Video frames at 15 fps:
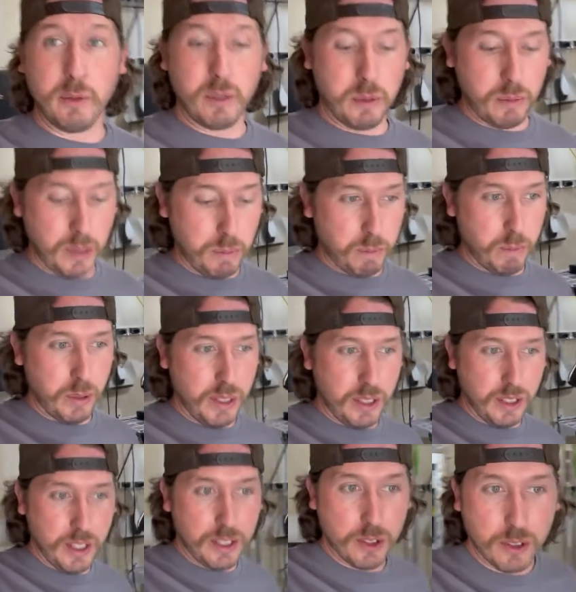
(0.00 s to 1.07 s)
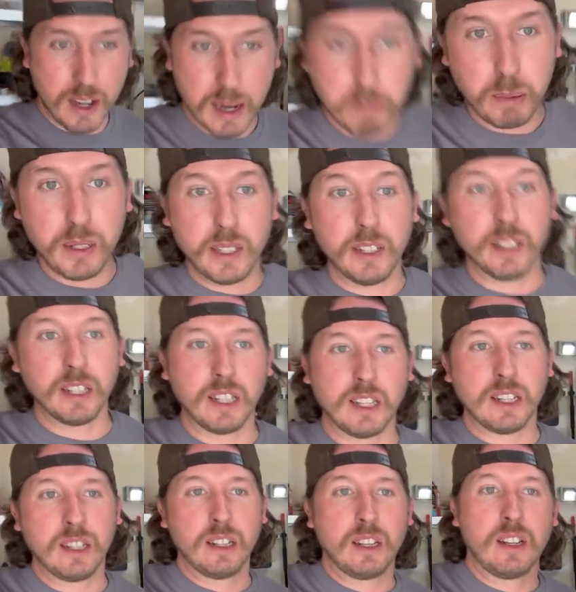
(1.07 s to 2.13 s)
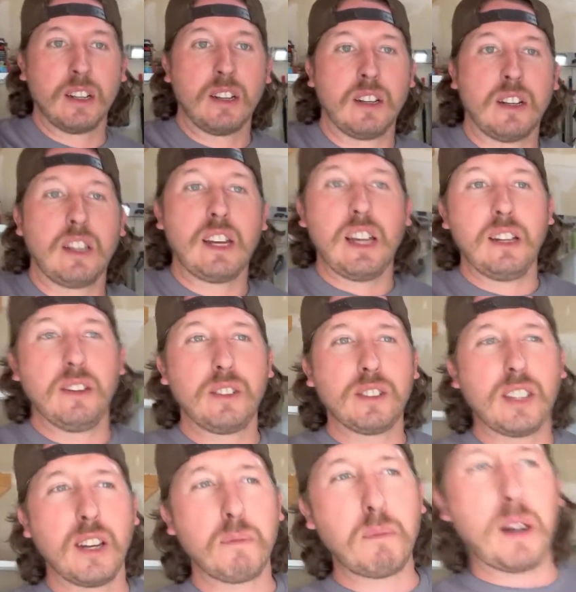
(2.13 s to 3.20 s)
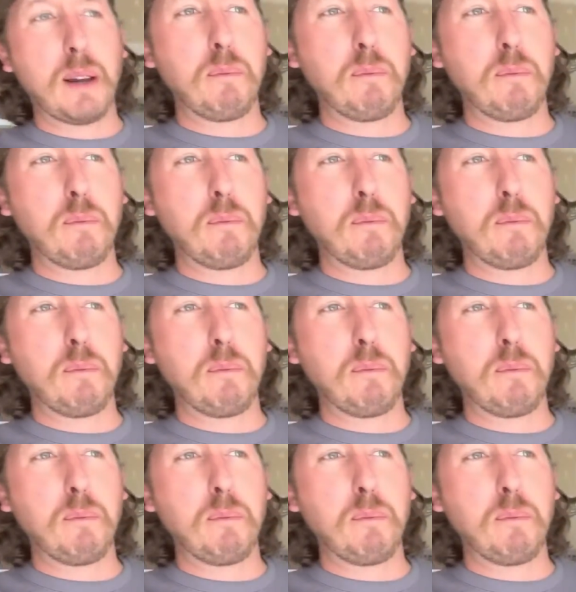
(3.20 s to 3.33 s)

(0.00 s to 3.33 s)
want to be breathing this crap in. Okay, it looks like my